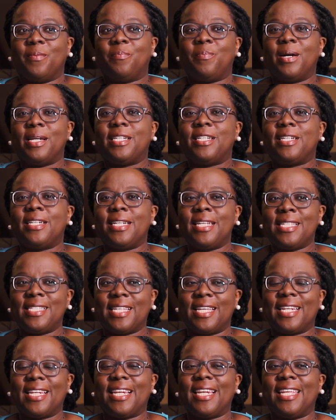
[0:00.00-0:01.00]
but
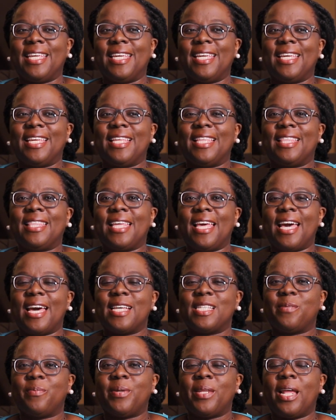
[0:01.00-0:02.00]
recently there
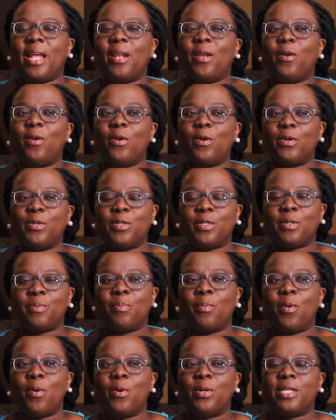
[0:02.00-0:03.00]
has been a lot
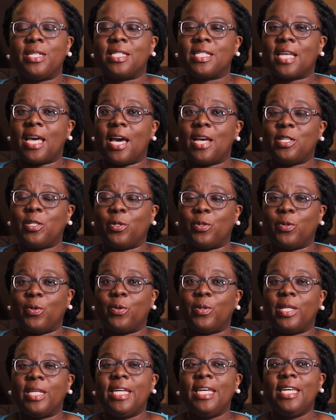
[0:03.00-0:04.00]
more discussion
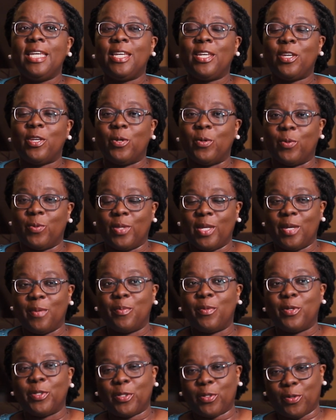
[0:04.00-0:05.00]
on EQ, the
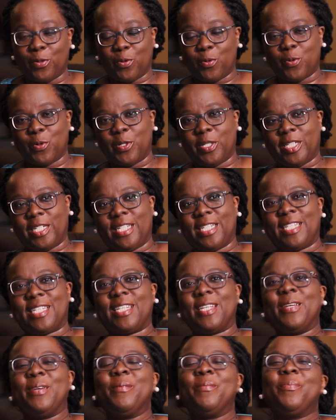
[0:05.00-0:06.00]
emotional
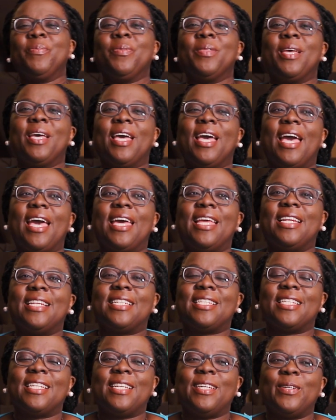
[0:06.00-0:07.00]
quotient.
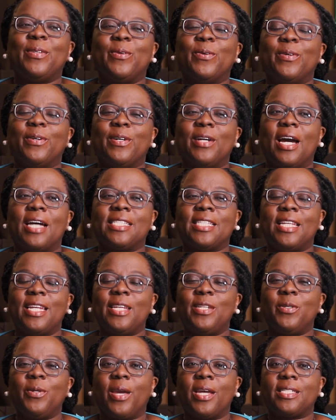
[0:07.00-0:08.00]
And as an
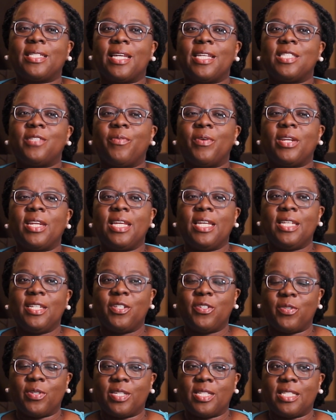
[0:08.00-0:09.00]
educator, it's very
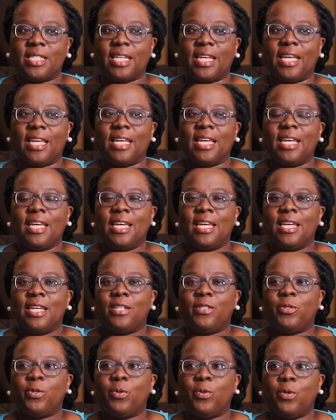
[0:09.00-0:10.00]
interesting
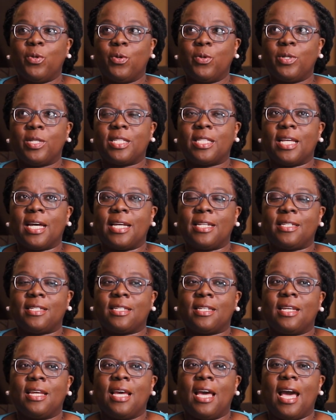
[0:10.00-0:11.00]
to note
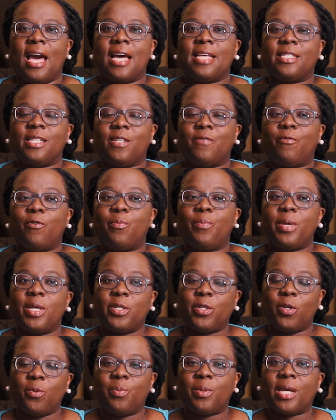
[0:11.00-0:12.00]
that as
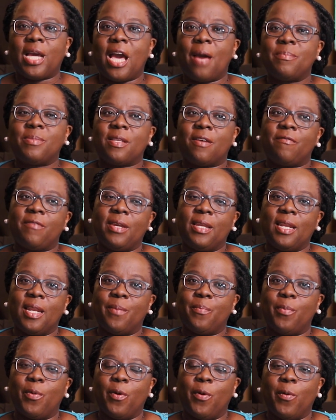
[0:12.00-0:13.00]
information becomes
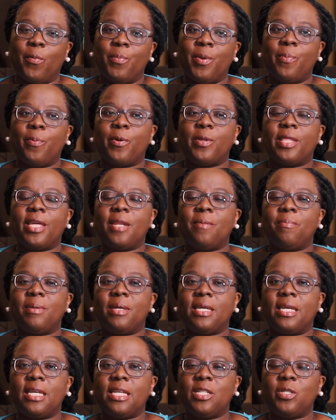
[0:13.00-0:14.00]
available, people then
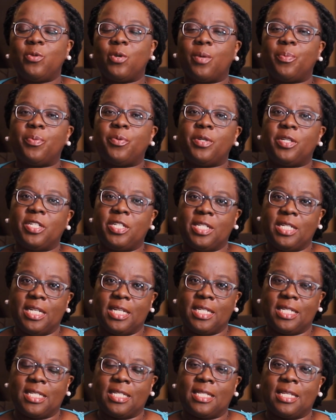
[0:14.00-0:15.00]
begin to
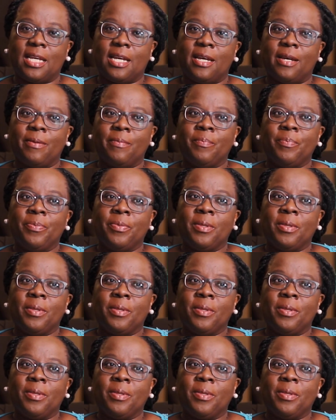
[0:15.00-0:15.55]
appreciate the